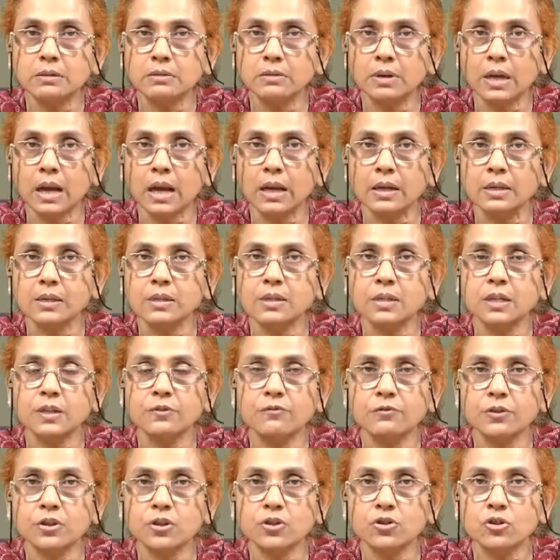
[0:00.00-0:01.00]

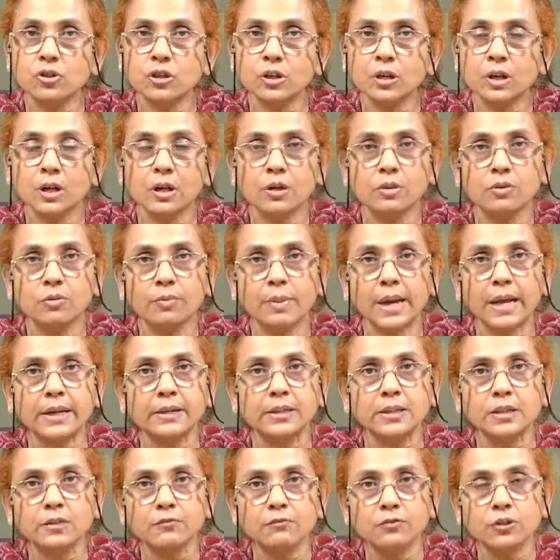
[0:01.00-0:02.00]
realistic fiction and
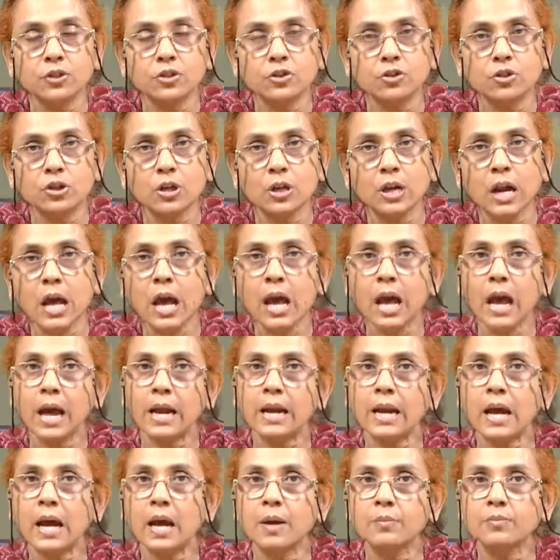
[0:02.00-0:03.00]
romantic fiction
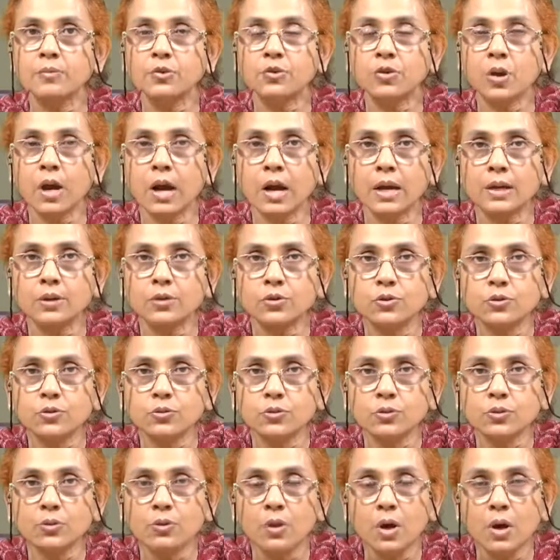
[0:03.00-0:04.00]
and I have tried
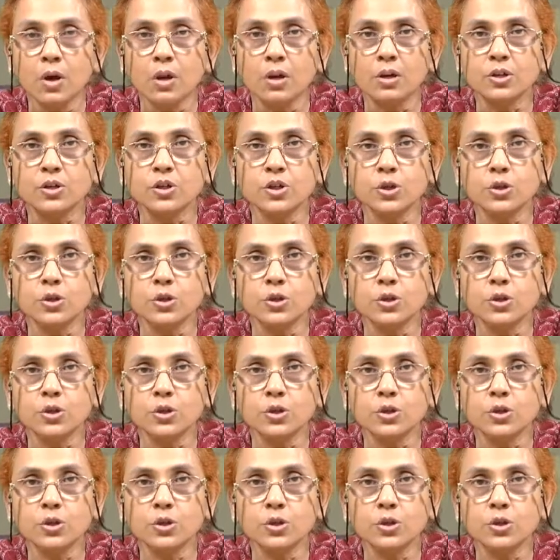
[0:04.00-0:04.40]
to uh,